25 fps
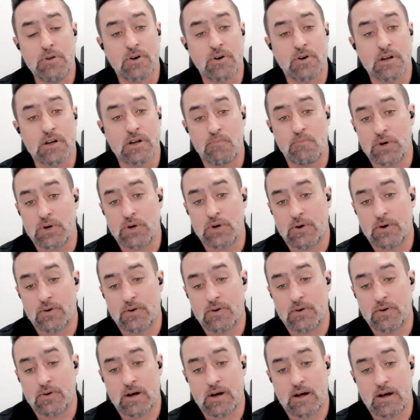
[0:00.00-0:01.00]
You can
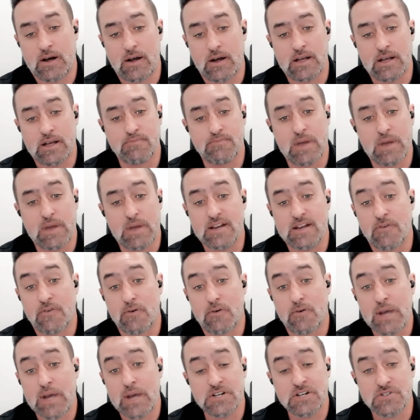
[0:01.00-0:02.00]
build as many
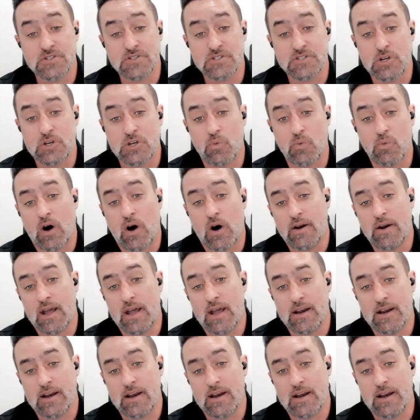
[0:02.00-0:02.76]
different pages as you want